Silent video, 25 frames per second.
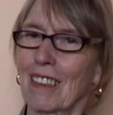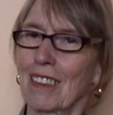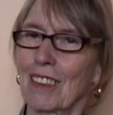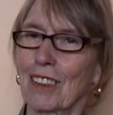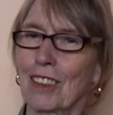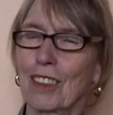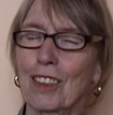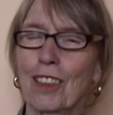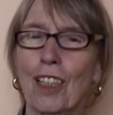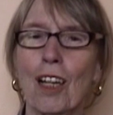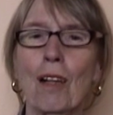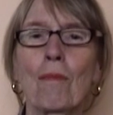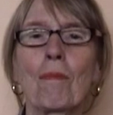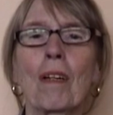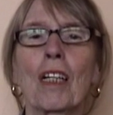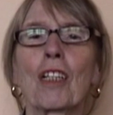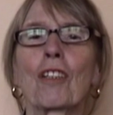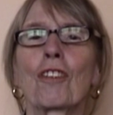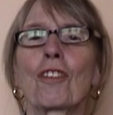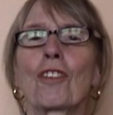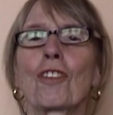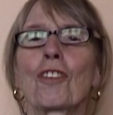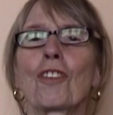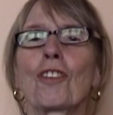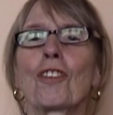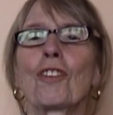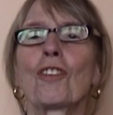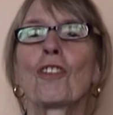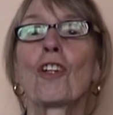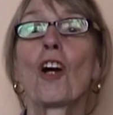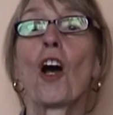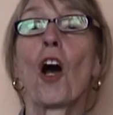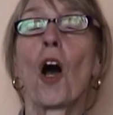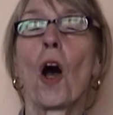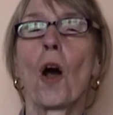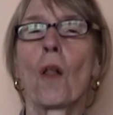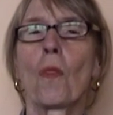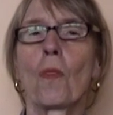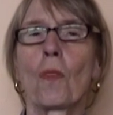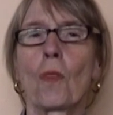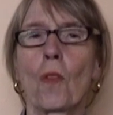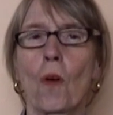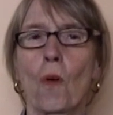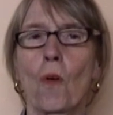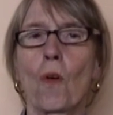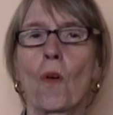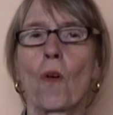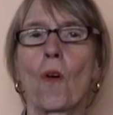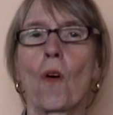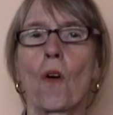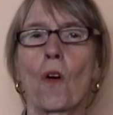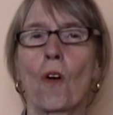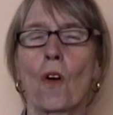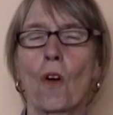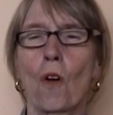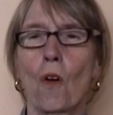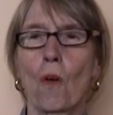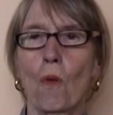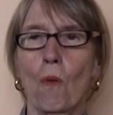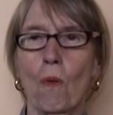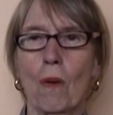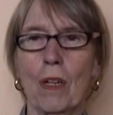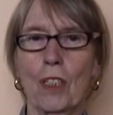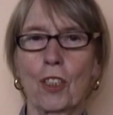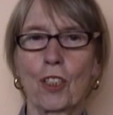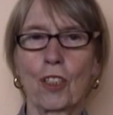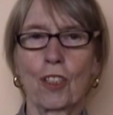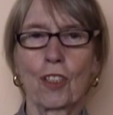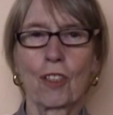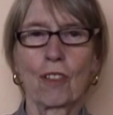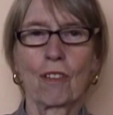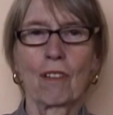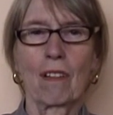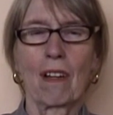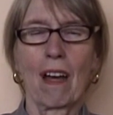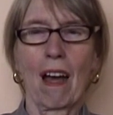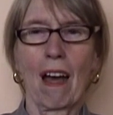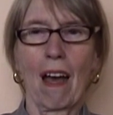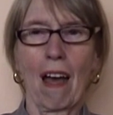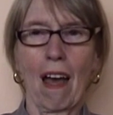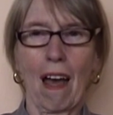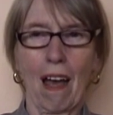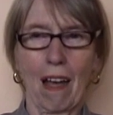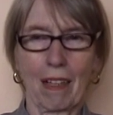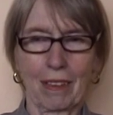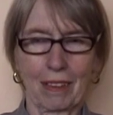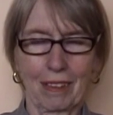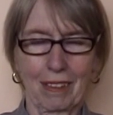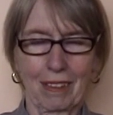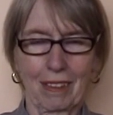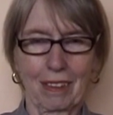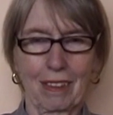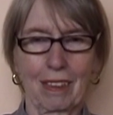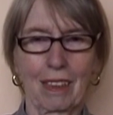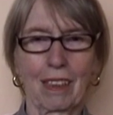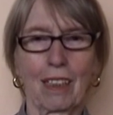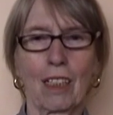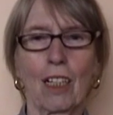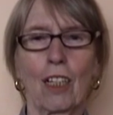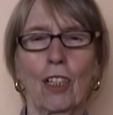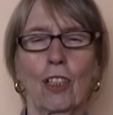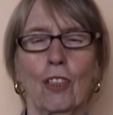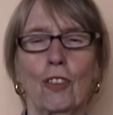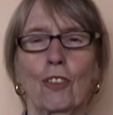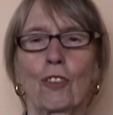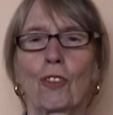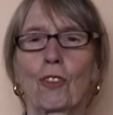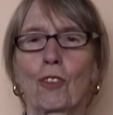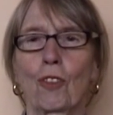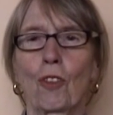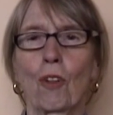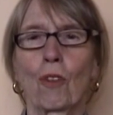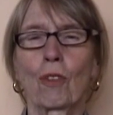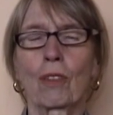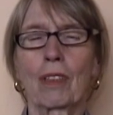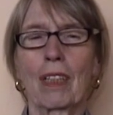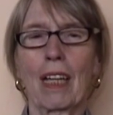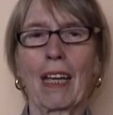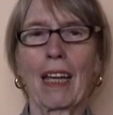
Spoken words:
is coming to you, no question asked. You don't